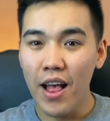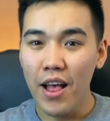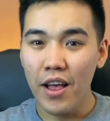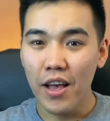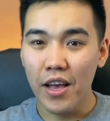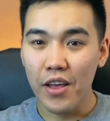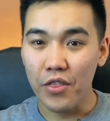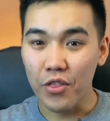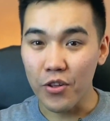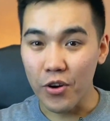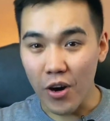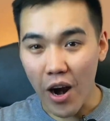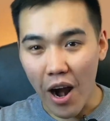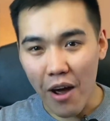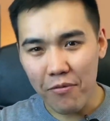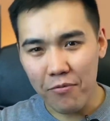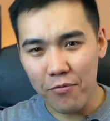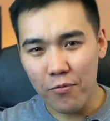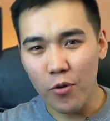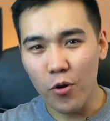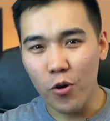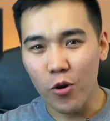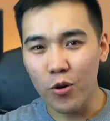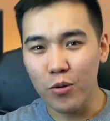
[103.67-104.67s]
There are
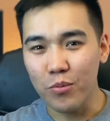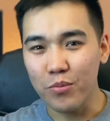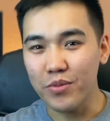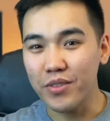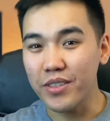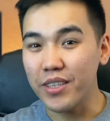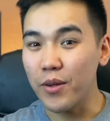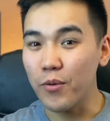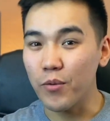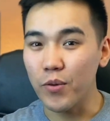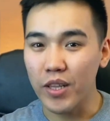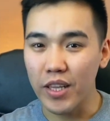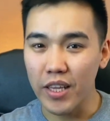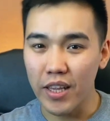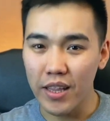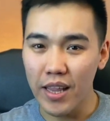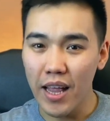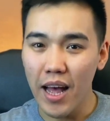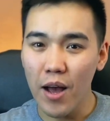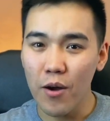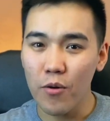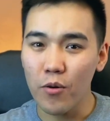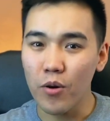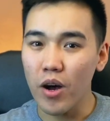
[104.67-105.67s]
firms that will
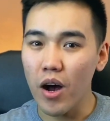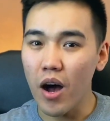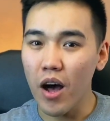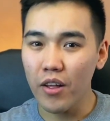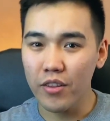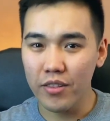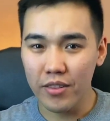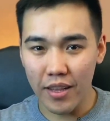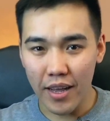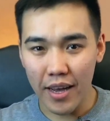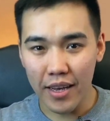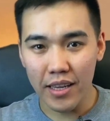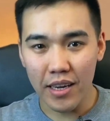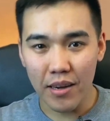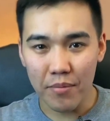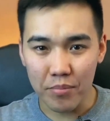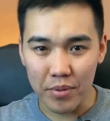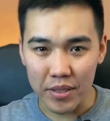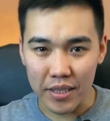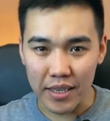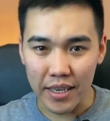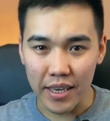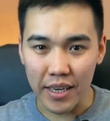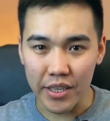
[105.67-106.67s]
allow online
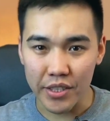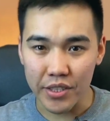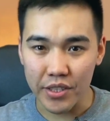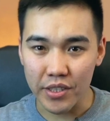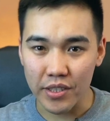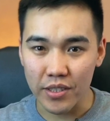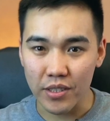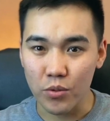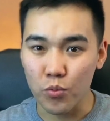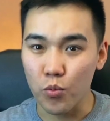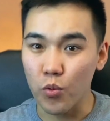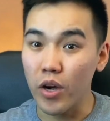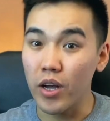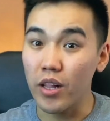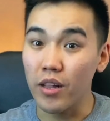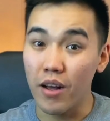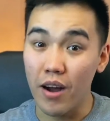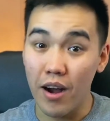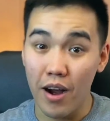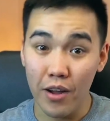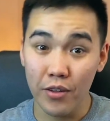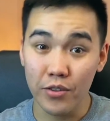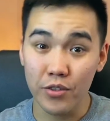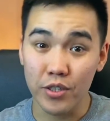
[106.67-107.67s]
applications while
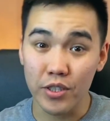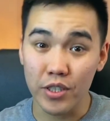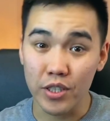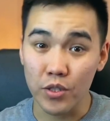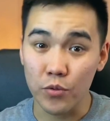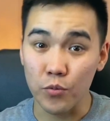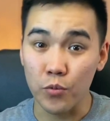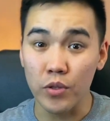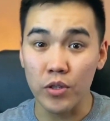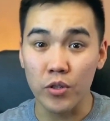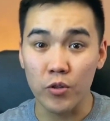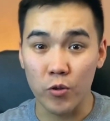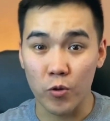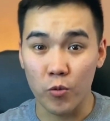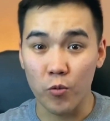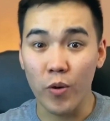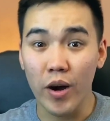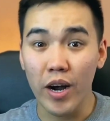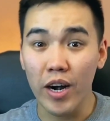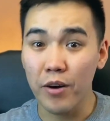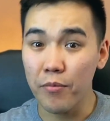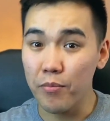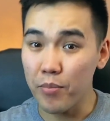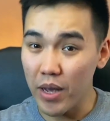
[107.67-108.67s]
others will
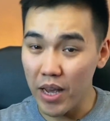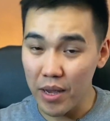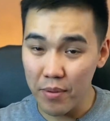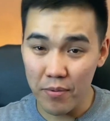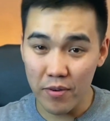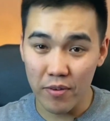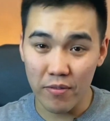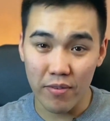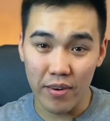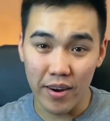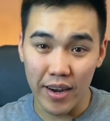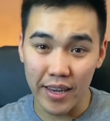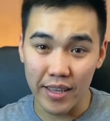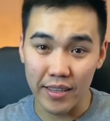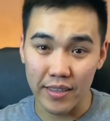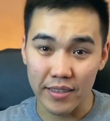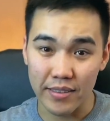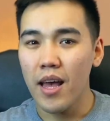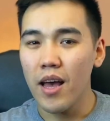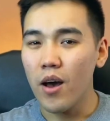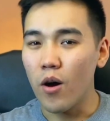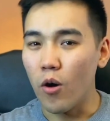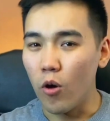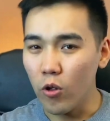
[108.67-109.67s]
require paper
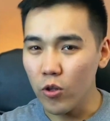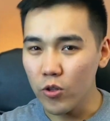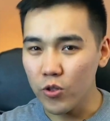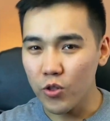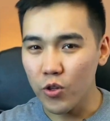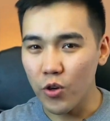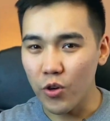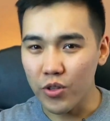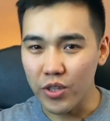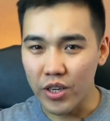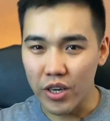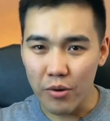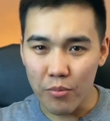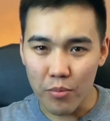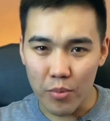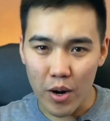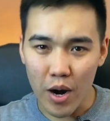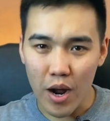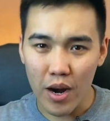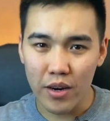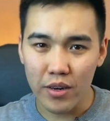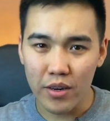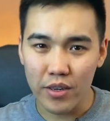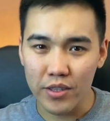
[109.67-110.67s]
filings. Also, there are
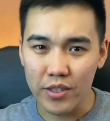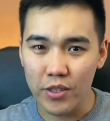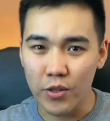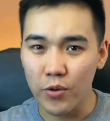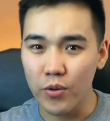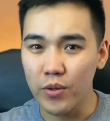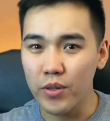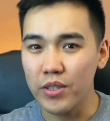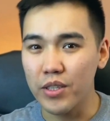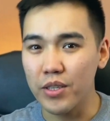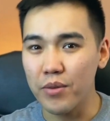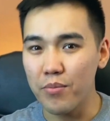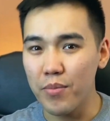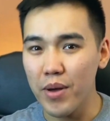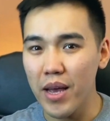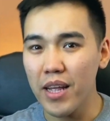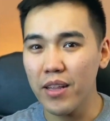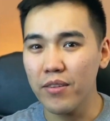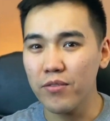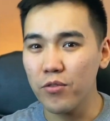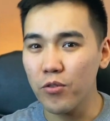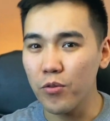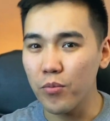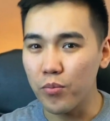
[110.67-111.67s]
brokers who will
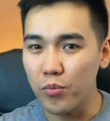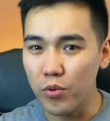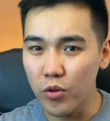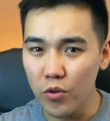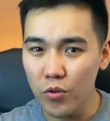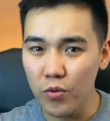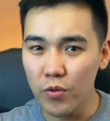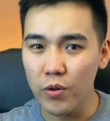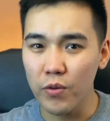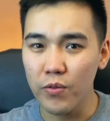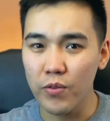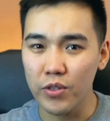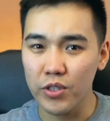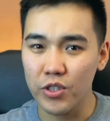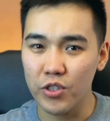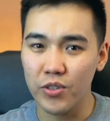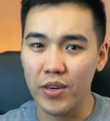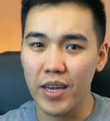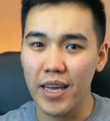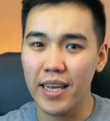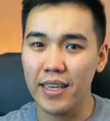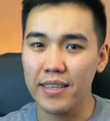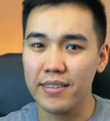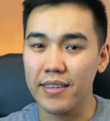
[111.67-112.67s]
demand for proof of
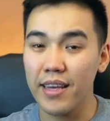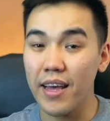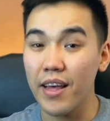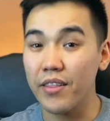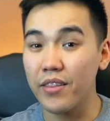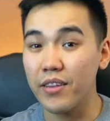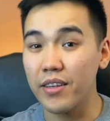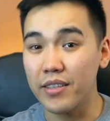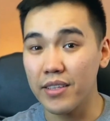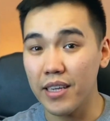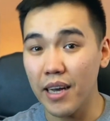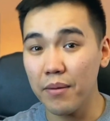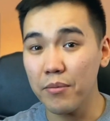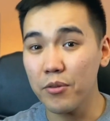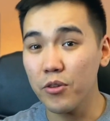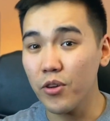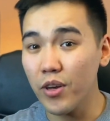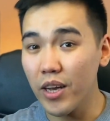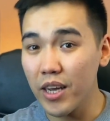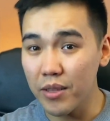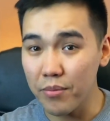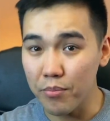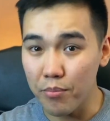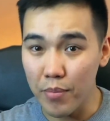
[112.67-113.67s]
address and the
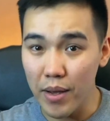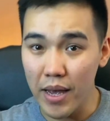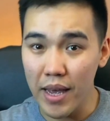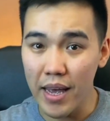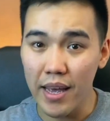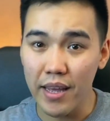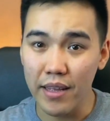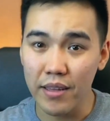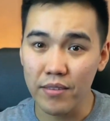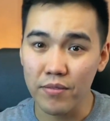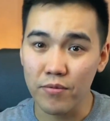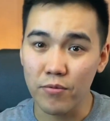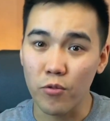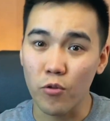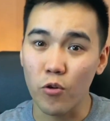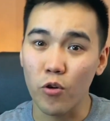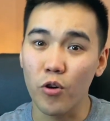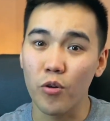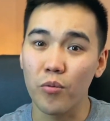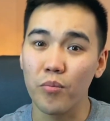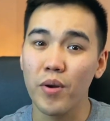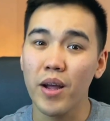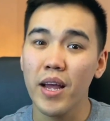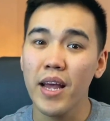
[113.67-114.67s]
W-8BEN
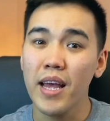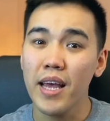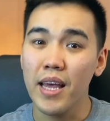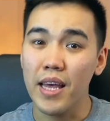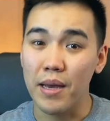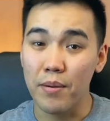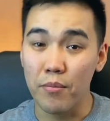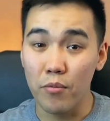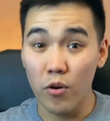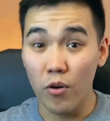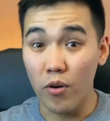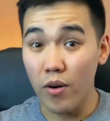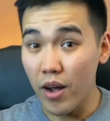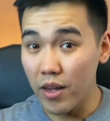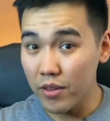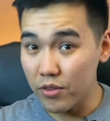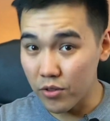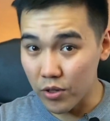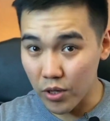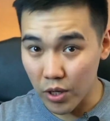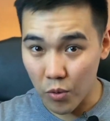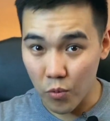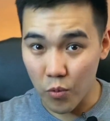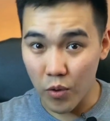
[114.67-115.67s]
form among other
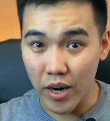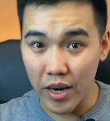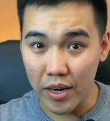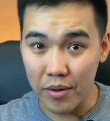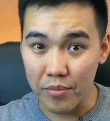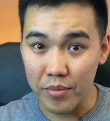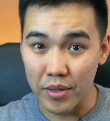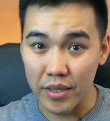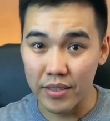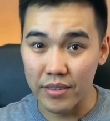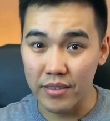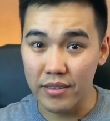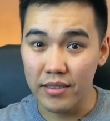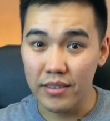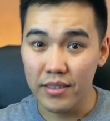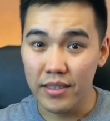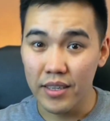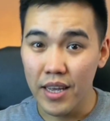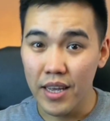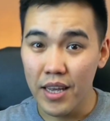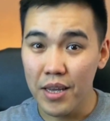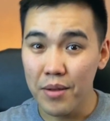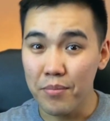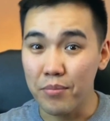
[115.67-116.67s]
requirements.
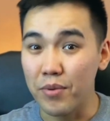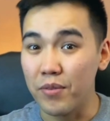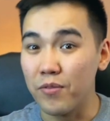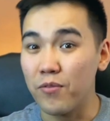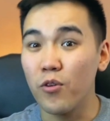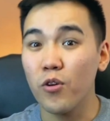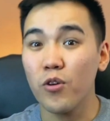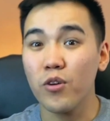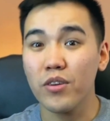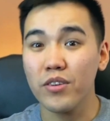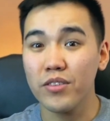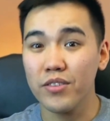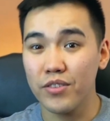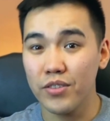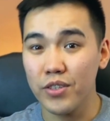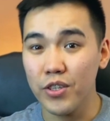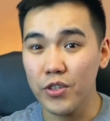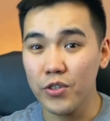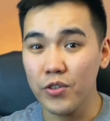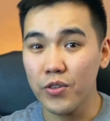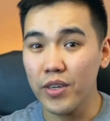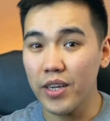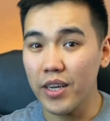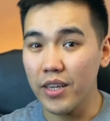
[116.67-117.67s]
Before
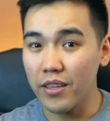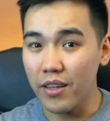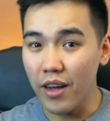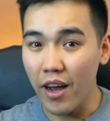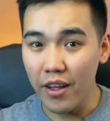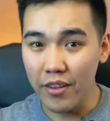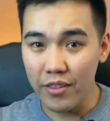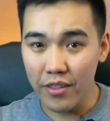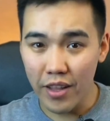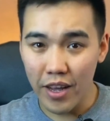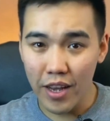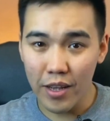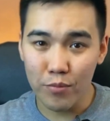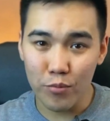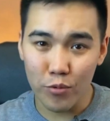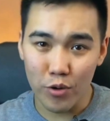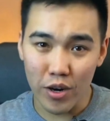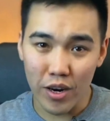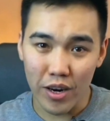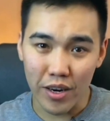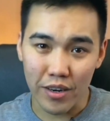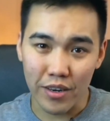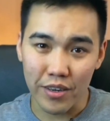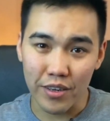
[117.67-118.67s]
considering an online
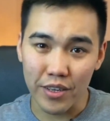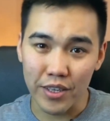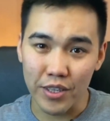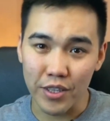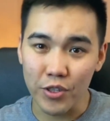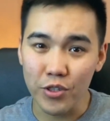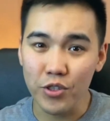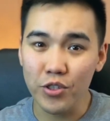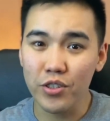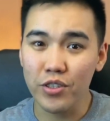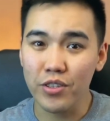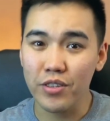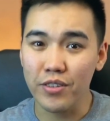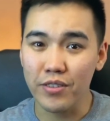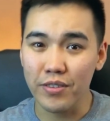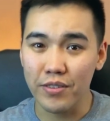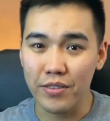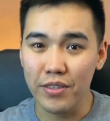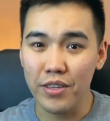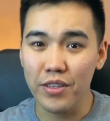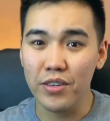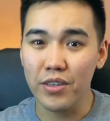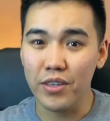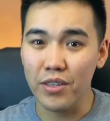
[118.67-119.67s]
broker, you should
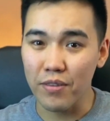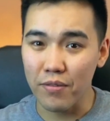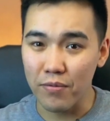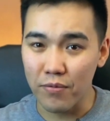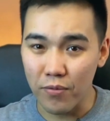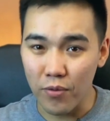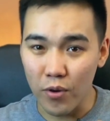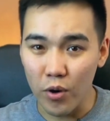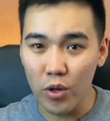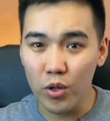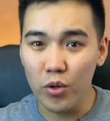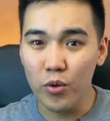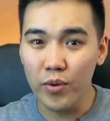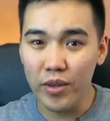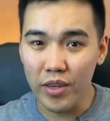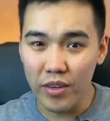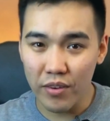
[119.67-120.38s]
consider the following